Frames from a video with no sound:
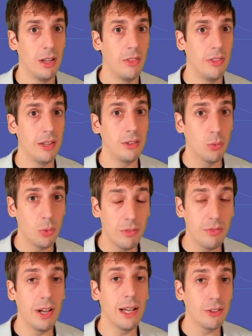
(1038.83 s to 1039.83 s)
that the
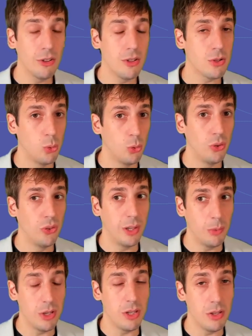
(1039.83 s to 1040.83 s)
refactoring tools that
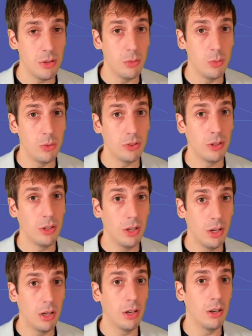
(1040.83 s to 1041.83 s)
we use
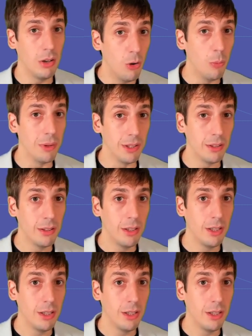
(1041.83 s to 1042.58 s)
are open.